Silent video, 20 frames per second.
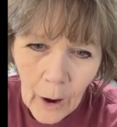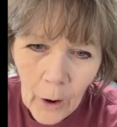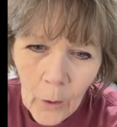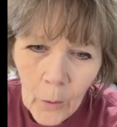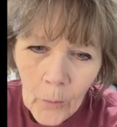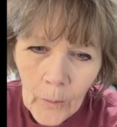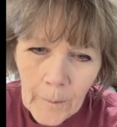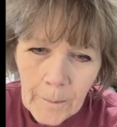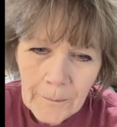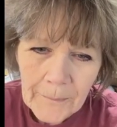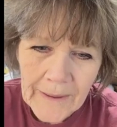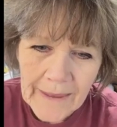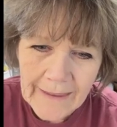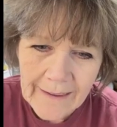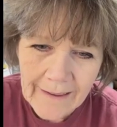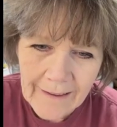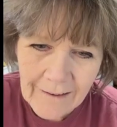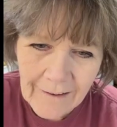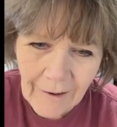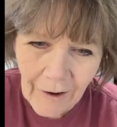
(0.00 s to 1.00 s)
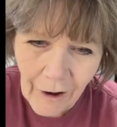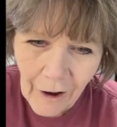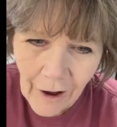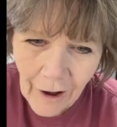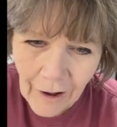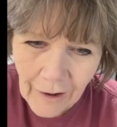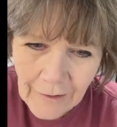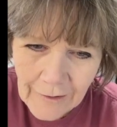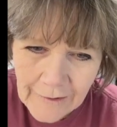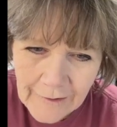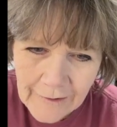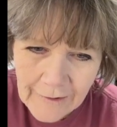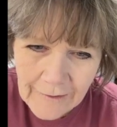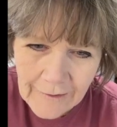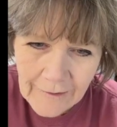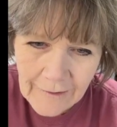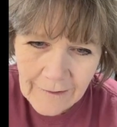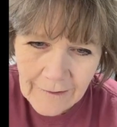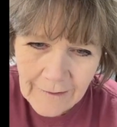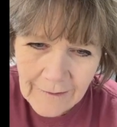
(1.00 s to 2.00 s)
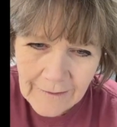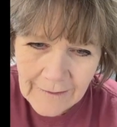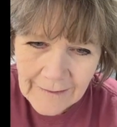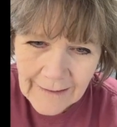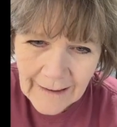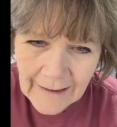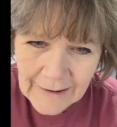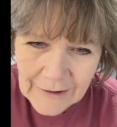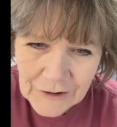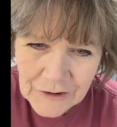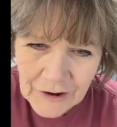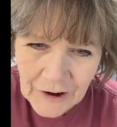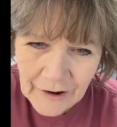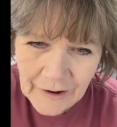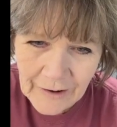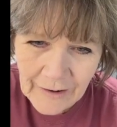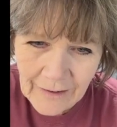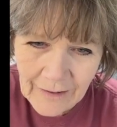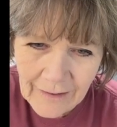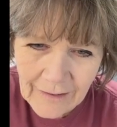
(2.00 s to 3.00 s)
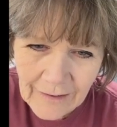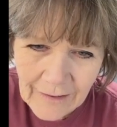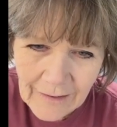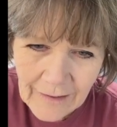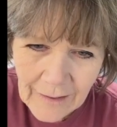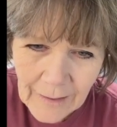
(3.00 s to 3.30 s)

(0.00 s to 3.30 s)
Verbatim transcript: oh, a pink collar. Hi, Cheryl.